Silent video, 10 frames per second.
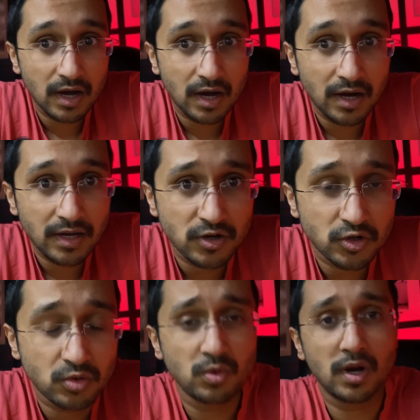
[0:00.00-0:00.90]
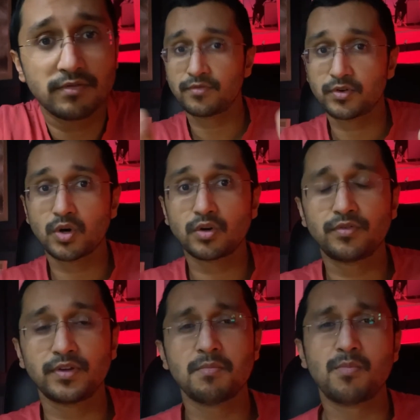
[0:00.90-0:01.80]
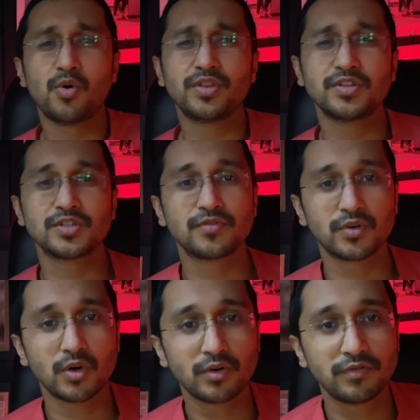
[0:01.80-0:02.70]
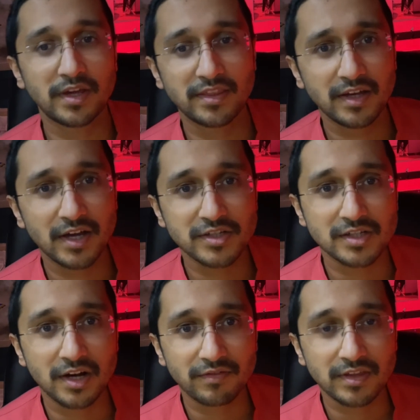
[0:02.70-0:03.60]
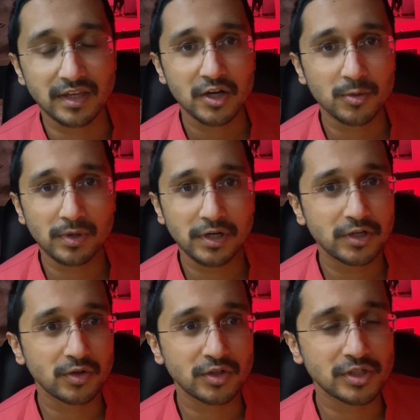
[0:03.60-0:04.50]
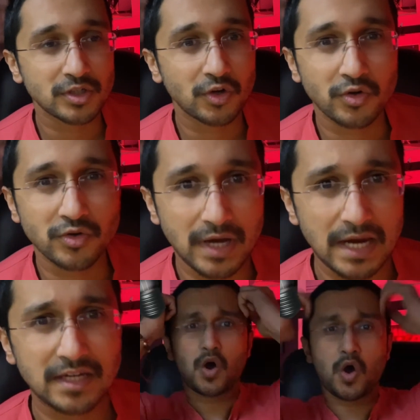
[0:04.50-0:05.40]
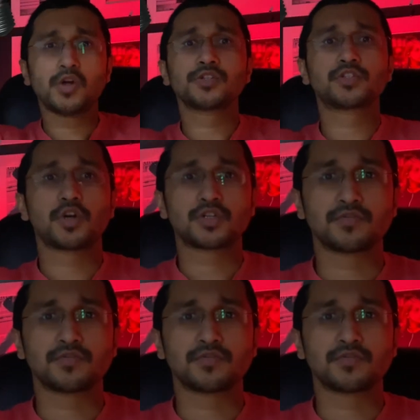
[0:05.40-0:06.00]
I do love photography. More than just photography, I think I just love the ability to just create all sorts of